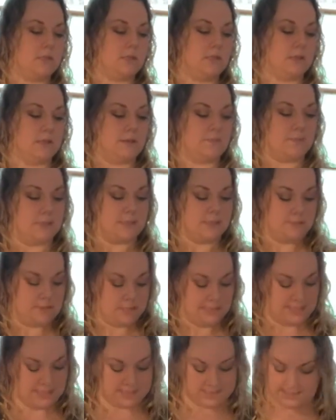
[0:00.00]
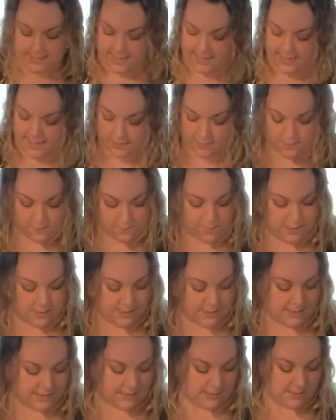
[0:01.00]
clip some of these guys, but we
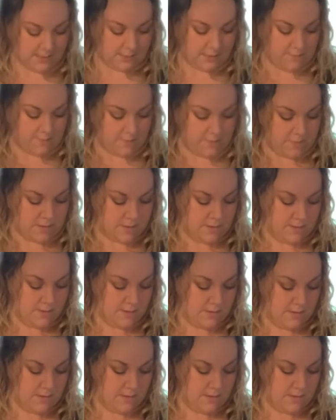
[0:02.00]
can still give them a